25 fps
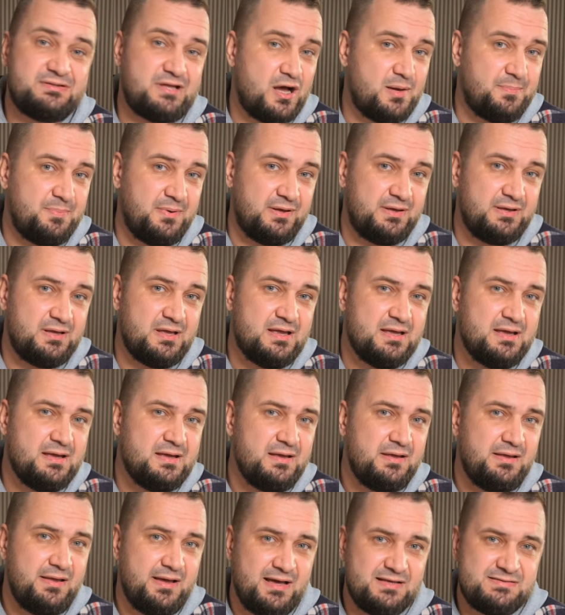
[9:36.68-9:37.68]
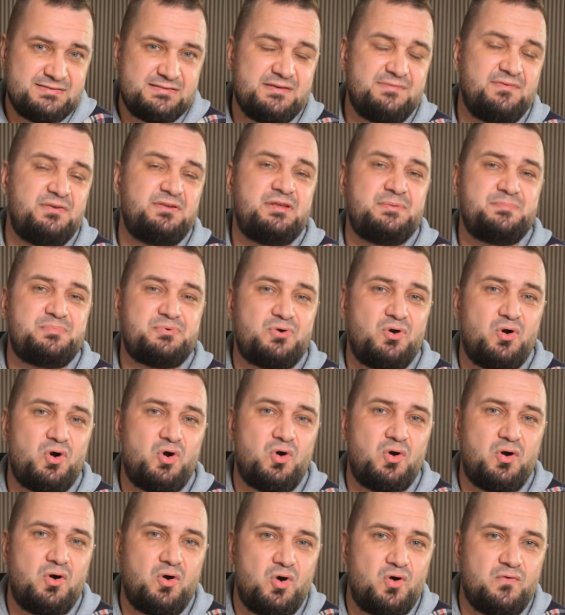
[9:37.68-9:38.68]
topic s 70
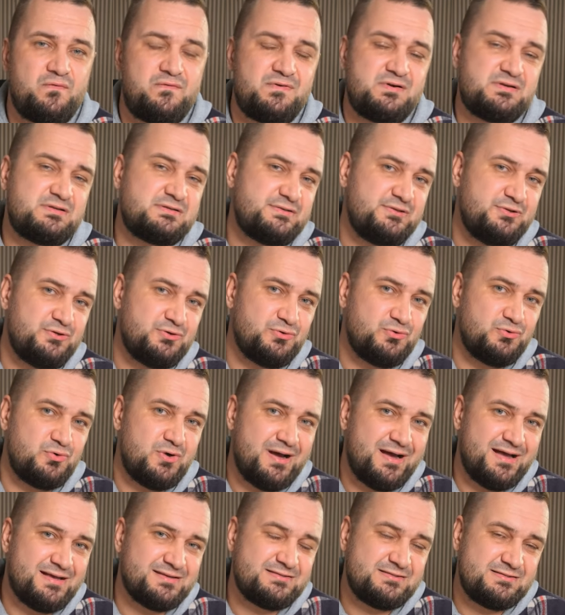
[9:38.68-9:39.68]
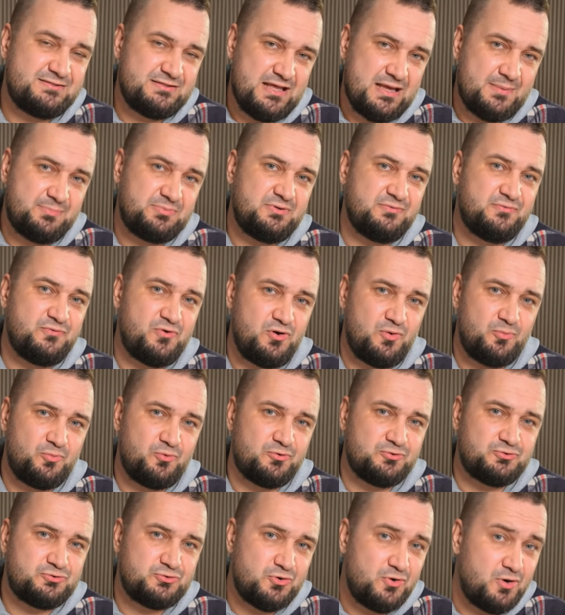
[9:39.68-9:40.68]
Pro offers you a stepped volume
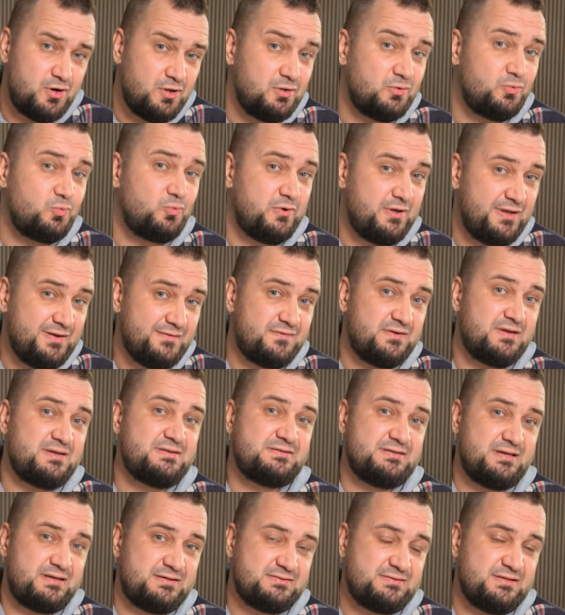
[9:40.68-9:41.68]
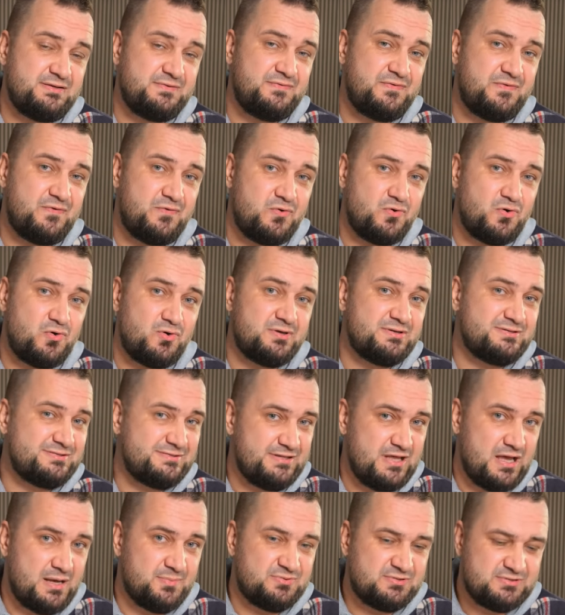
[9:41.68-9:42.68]
control with 64
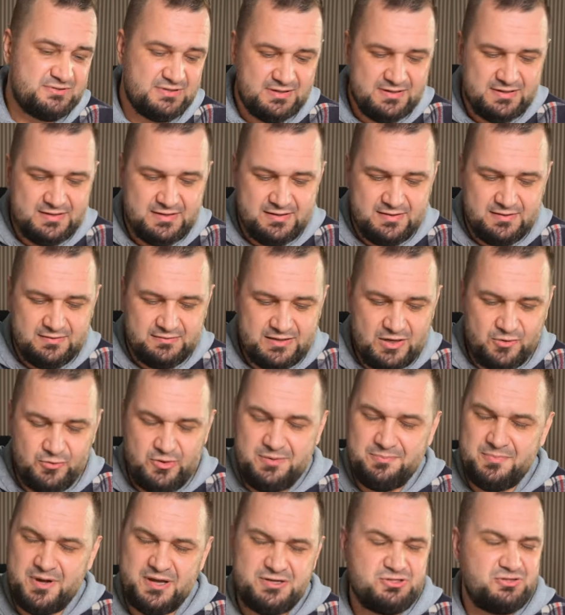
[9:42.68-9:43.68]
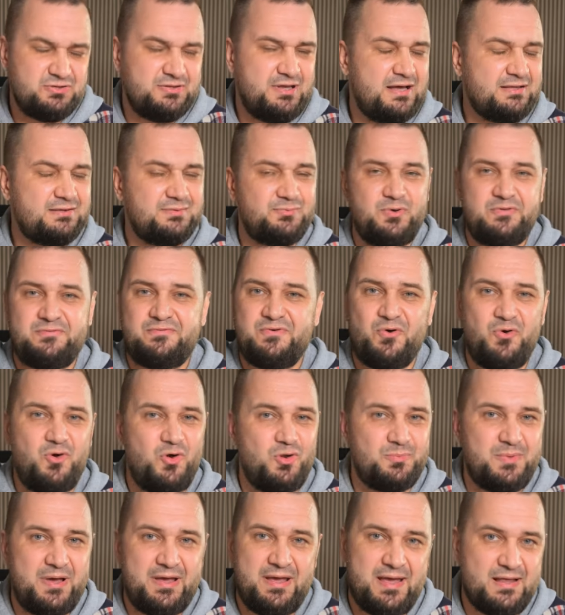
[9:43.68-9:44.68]
steps. Now imagine that with
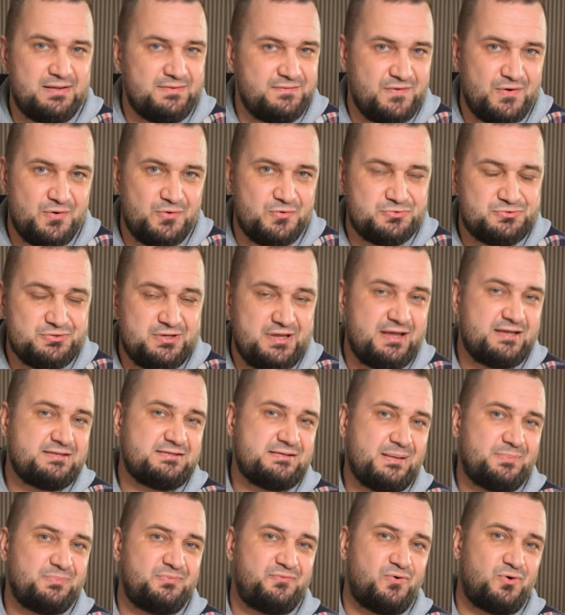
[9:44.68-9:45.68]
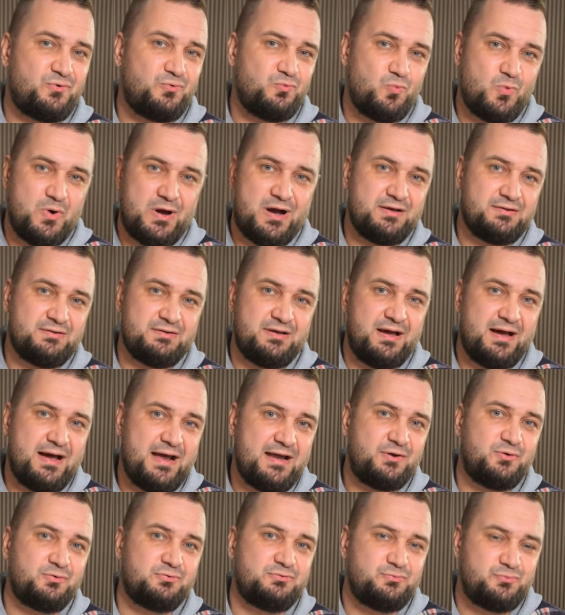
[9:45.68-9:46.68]
all my headphones except for one,
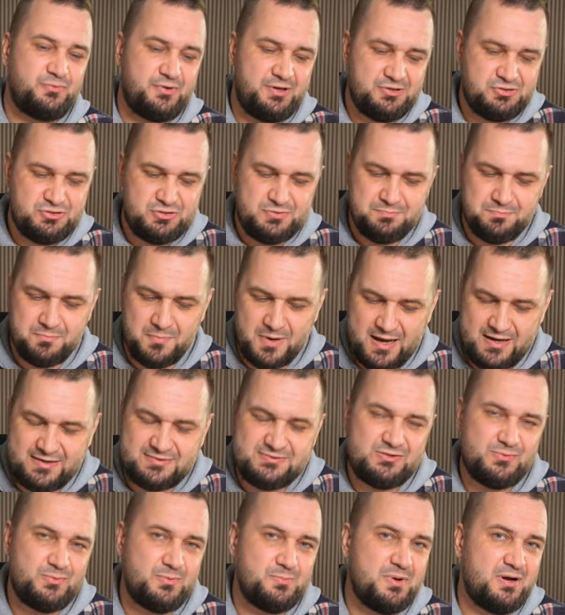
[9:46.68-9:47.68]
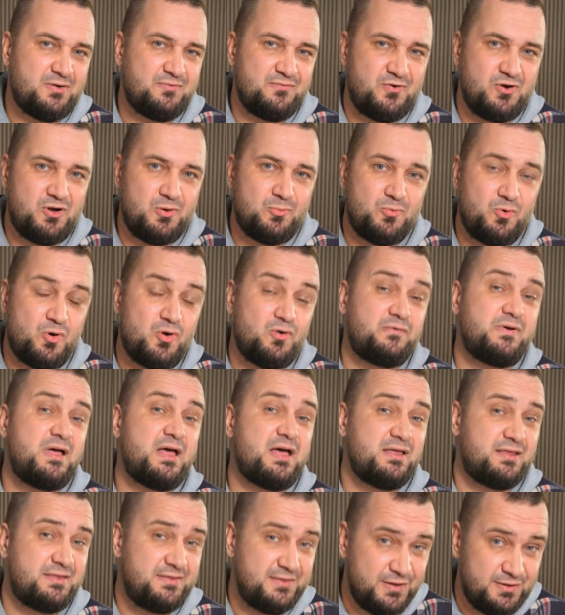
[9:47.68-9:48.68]
I could reach maximum a volume of
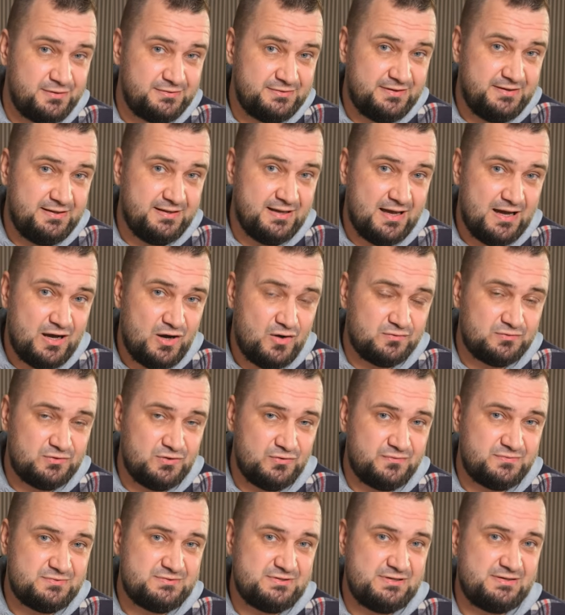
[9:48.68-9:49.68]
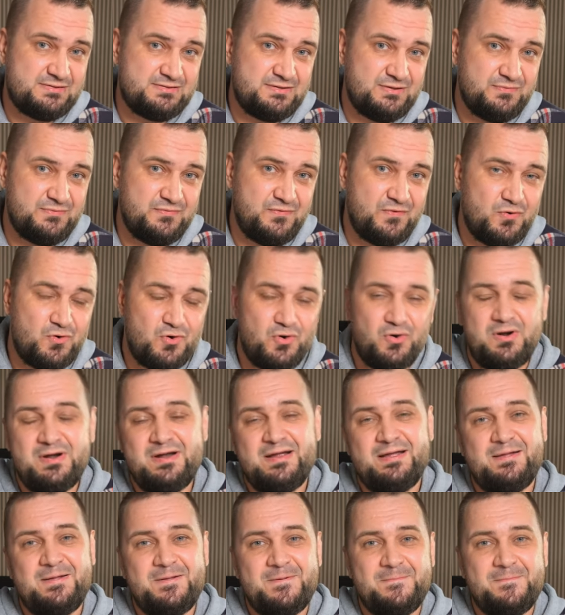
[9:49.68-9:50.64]
30 out of 64.